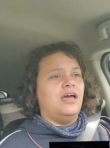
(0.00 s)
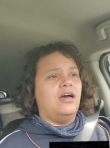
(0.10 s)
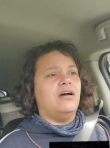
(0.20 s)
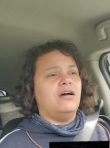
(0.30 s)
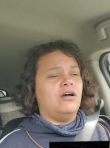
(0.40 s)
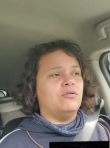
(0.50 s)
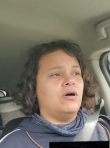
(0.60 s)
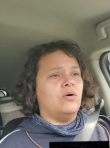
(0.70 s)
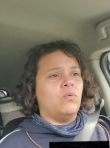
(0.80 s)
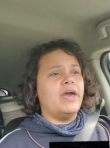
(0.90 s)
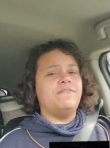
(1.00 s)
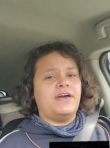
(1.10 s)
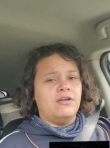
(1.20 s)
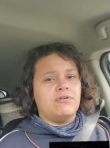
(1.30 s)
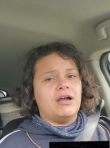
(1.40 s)
a
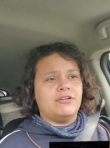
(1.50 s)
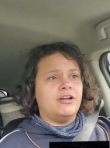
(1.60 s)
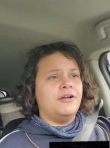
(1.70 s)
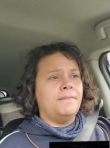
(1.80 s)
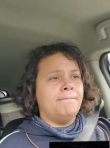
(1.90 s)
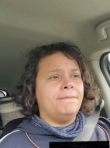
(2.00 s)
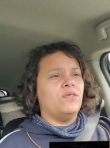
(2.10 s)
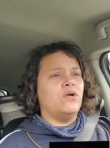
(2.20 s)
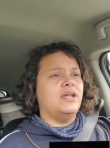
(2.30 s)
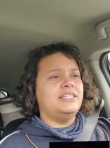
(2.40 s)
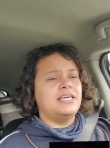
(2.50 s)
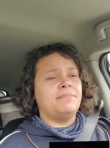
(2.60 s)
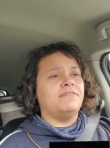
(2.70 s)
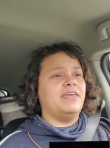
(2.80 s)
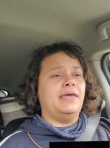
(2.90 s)
Wi-Fi router or any
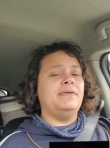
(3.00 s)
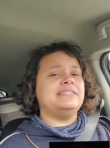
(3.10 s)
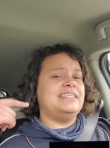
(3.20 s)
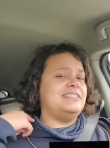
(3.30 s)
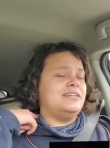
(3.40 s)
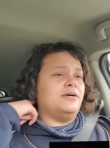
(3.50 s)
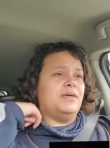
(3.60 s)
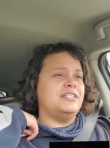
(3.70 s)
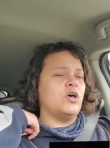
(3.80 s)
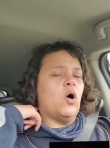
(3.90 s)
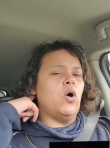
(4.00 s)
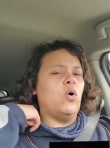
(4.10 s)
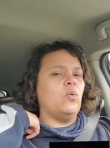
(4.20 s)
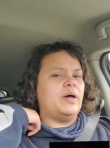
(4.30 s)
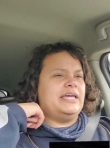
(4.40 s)
type of gaming system. It's
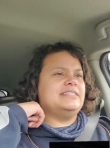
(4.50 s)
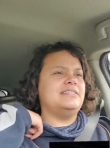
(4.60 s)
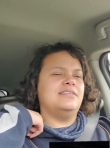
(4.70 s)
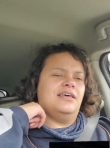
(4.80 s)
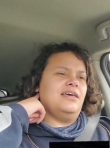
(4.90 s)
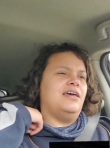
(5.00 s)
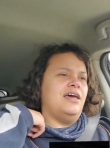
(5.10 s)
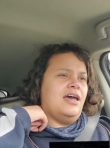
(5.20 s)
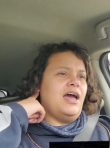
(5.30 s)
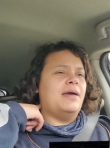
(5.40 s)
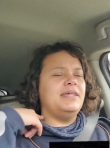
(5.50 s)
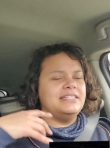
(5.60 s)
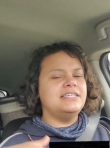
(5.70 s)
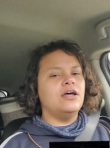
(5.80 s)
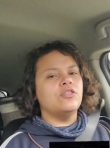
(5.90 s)
always, I mean,
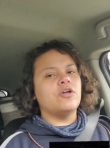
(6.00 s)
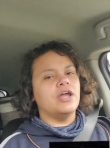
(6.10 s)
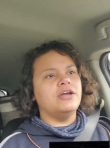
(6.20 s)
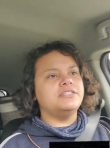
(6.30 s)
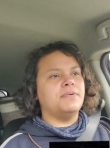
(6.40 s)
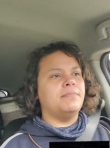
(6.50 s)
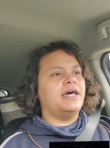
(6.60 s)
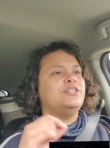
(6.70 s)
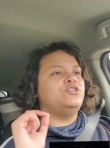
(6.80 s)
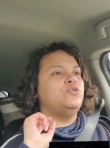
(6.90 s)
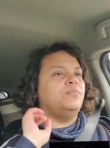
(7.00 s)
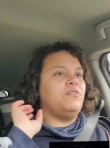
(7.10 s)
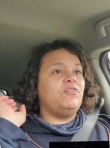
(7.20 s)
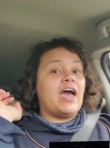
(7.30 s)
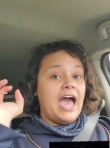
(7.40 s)
it's in other areas of my body too,
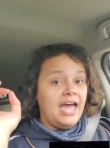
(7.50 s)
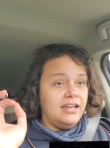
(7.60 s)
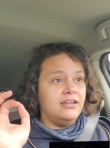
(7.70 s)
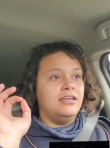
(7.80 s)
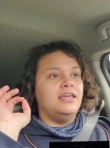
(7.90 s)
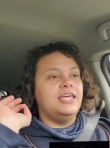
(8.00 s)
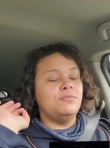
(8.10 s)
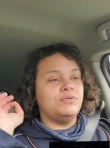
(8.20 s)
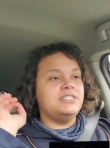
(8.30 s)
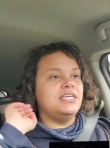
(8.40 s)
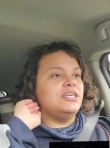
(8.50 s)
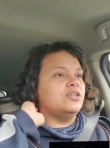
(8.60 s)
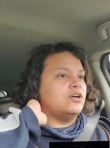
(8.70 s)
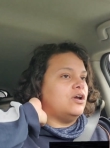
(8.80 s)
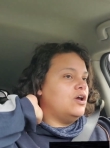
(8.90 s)
but that in
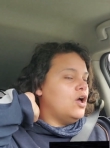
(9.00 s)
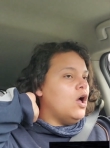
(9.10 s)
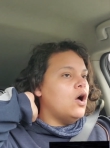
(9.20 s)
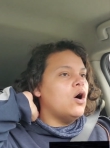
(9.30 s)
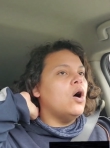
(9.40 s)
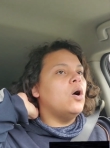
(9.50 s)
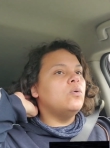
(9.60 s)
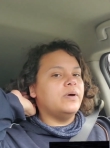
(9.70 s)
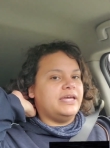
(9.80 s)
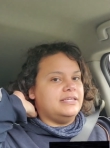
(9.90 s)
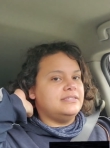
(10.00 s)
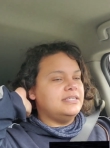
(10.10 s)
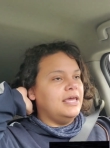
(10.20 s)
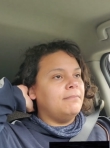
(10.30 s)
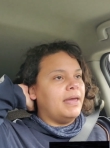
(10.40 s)
particular,
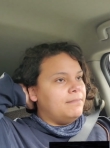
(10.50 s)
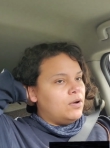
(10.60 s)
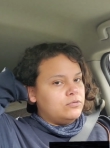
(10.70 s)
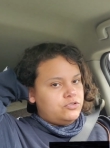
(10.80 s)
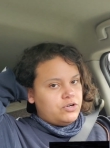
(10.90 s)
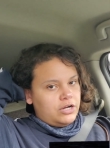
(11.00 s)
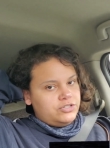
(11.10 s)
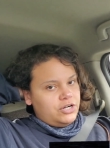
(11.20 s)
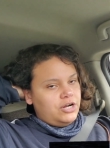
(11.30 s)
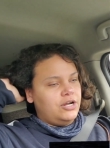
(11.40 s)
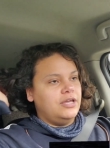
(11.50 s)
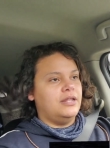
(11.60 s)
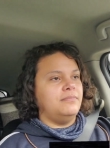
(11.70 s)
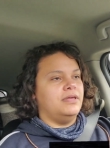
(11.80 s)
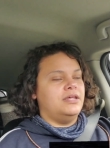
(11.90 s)
always in my bone structure
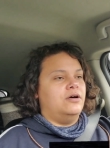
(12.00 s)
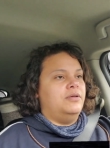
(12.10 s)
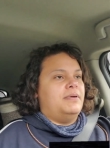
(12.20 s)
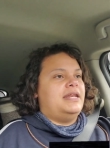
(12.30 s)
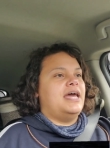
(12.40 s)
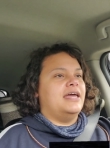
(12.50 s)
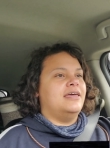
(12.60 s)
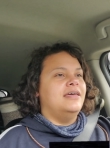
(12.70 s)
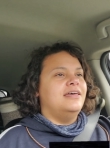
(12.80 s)
and, you know, in my neck.